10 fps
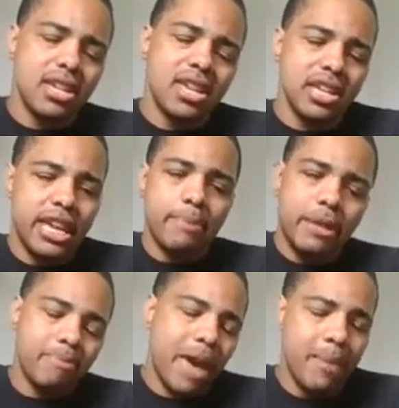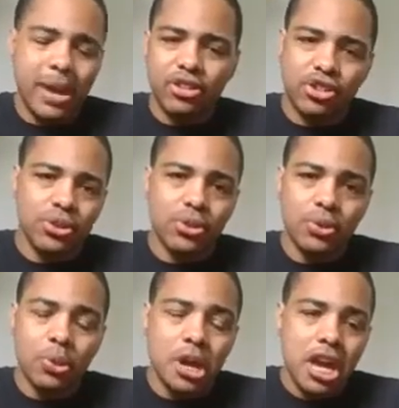he can be Batman
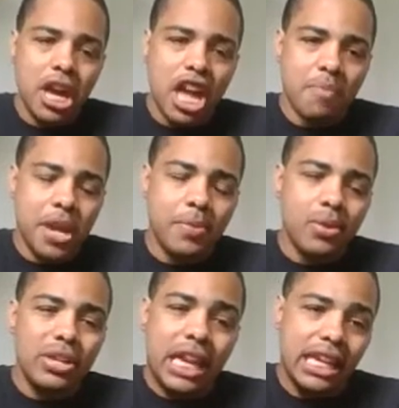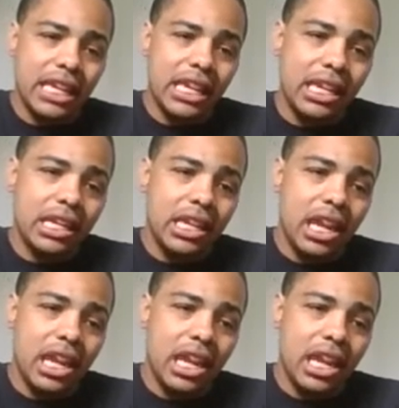too, and maybe we can get